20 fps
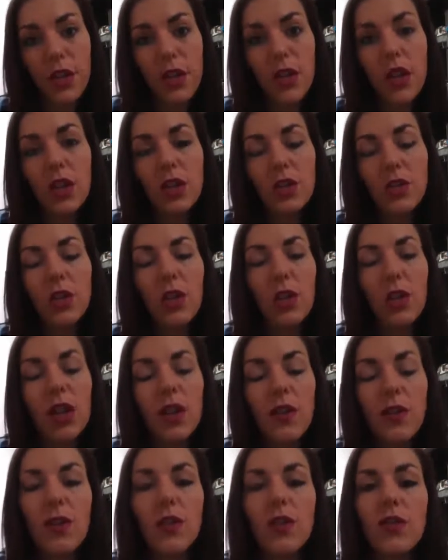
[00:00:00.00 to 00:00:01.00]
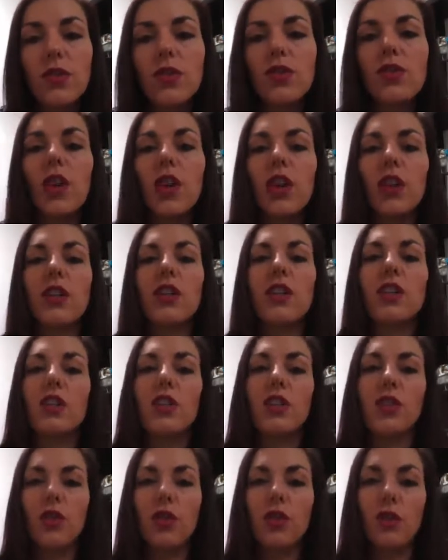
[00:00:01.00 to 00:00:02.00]
So if you've started
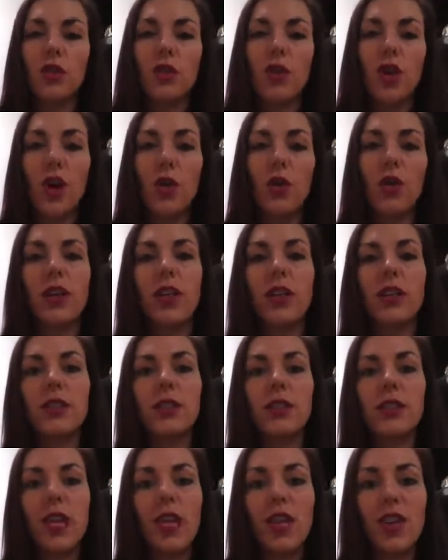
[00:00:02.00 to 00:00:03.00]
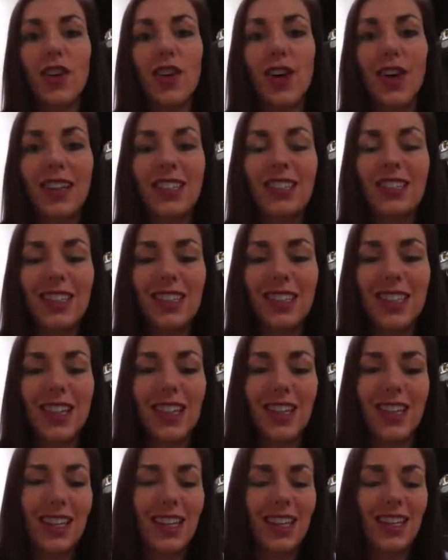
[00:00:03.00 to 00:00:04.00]
to notice that you're
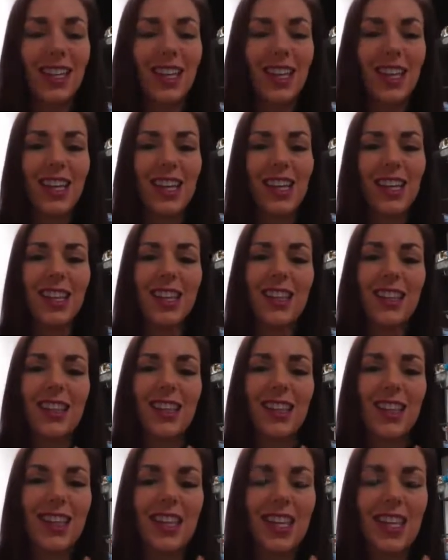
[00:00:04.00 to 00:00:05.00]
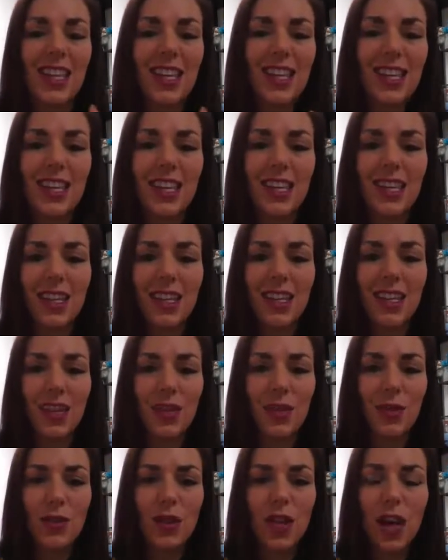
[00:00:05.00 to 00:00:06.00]
escalating in the you know
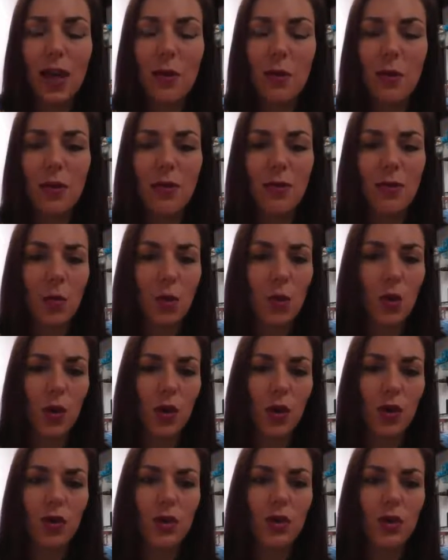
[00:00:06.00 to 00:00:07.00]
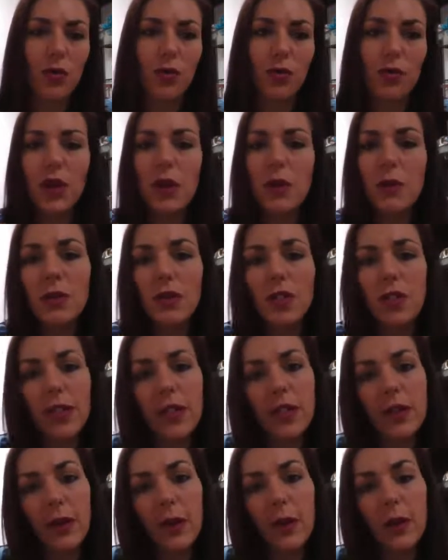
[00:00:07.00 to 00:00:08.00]
type of porn, the frequency that
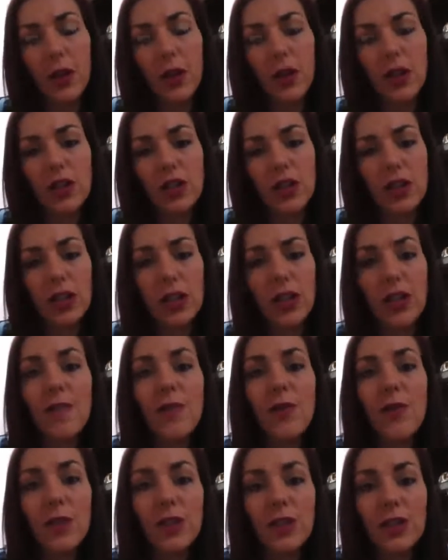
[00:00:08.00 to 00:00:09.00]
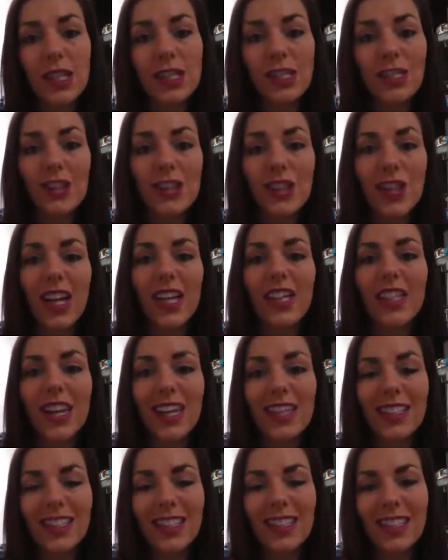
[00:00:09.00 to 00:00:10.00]
you're watching, those things are starting to
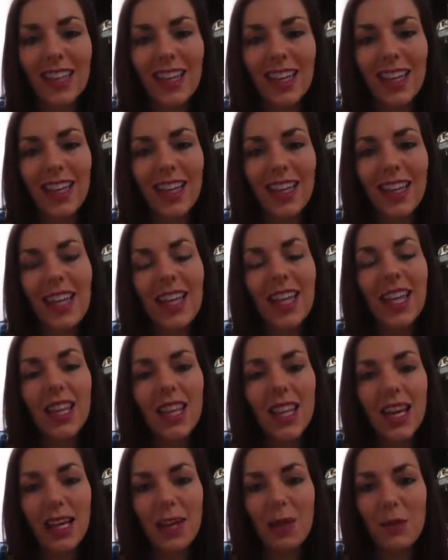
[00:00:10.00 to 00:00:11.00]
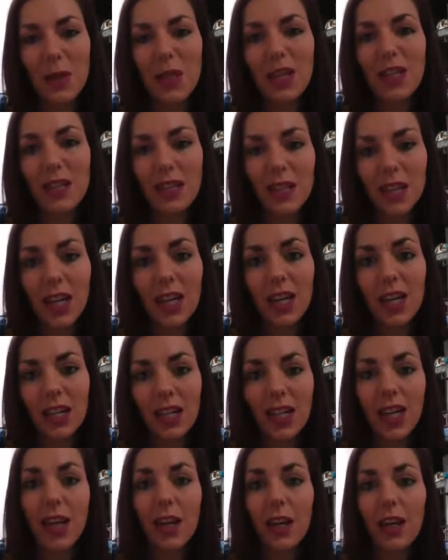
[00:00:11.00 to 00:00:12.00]
escalate. That can be a sign
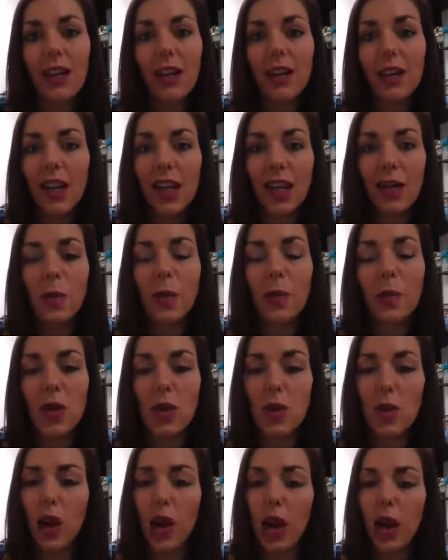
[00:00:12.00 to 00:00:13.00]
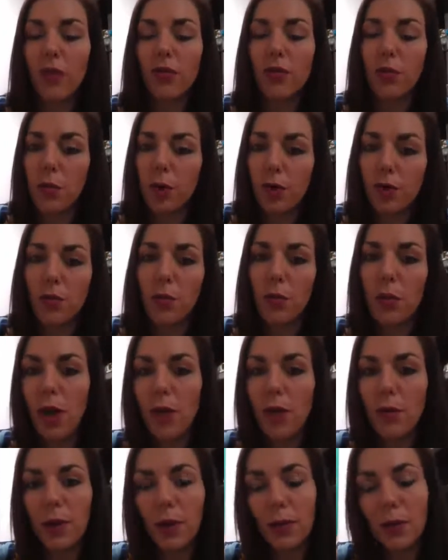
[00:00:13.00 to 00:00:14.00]
that hey, maybe you have more of a
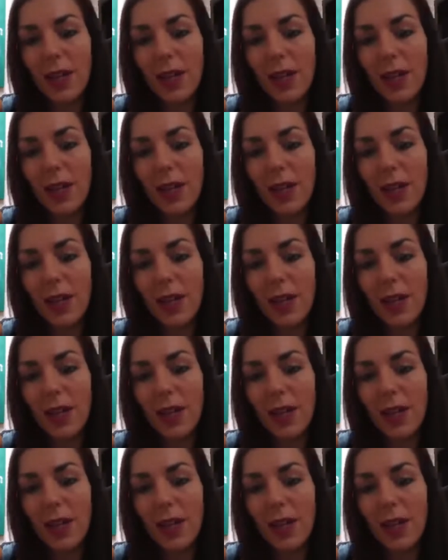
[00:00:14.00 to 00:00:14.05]
problem.